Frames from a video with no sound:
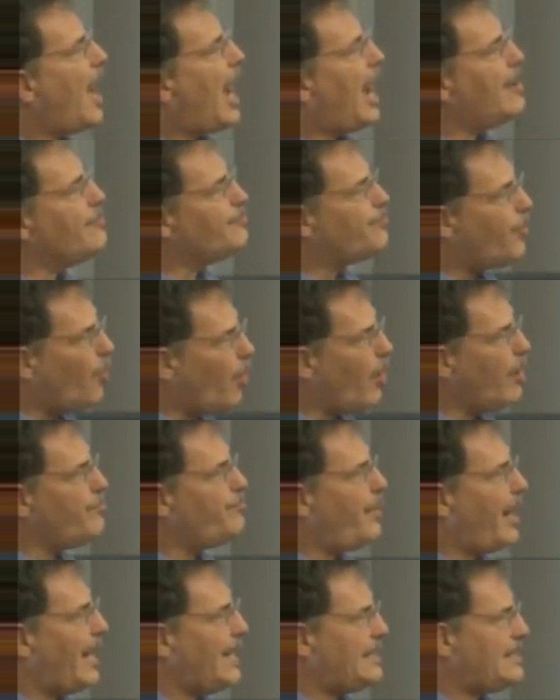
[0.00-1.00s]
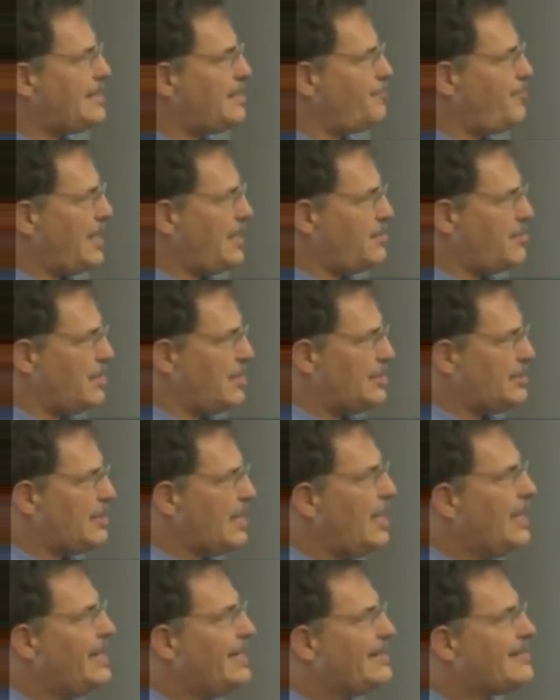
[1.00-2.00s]
I'm bored by speeches.
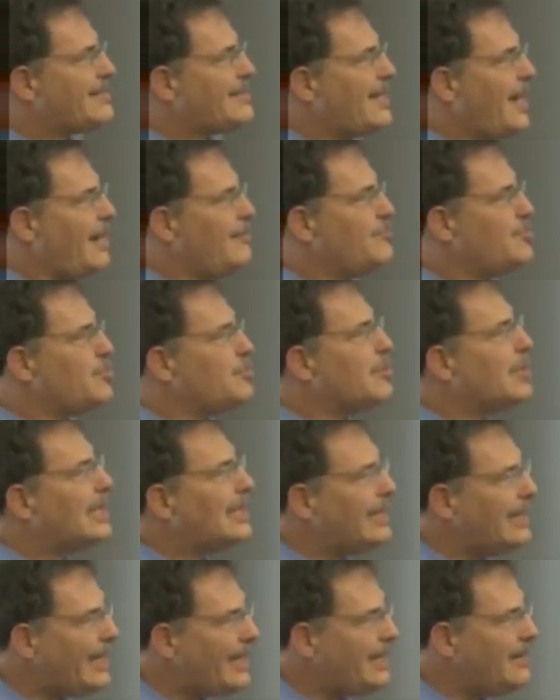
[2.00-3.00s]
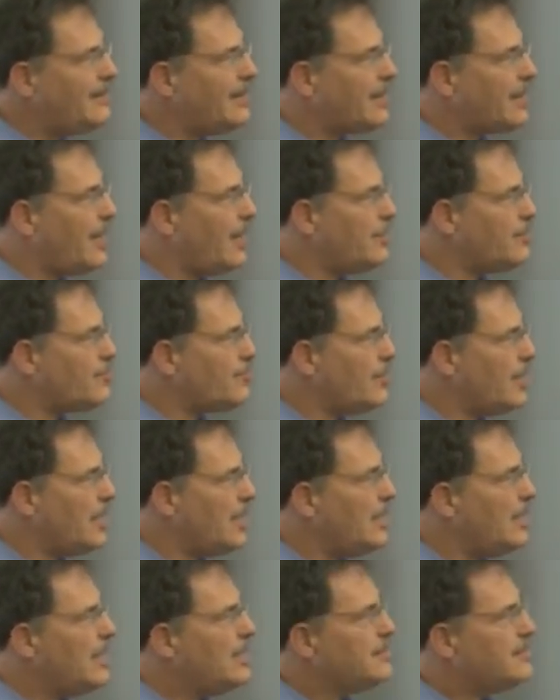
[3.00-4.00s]
It's time to clean the
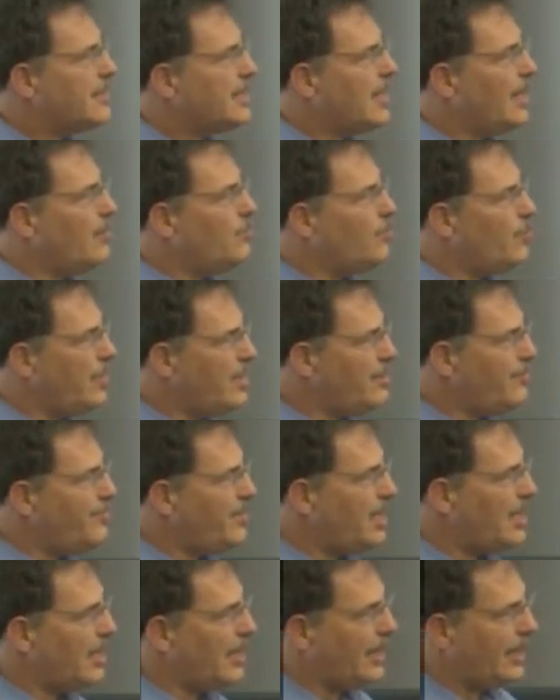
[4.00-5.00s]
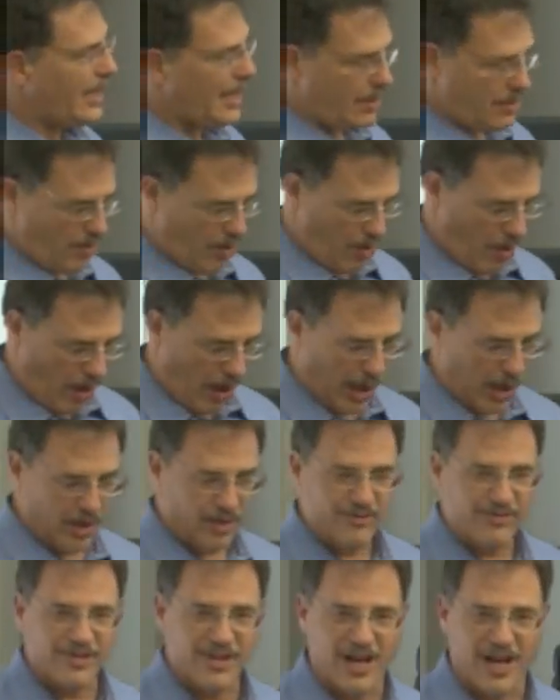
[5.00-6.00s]
country, to get rid of the elite, all
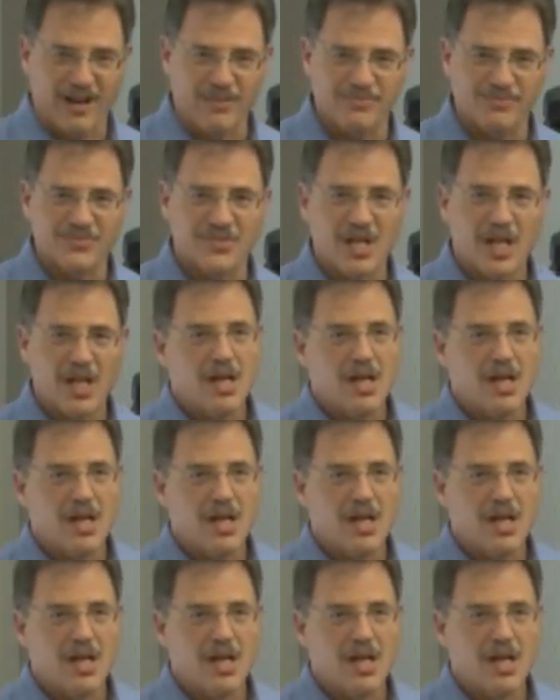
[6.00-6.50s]
of them.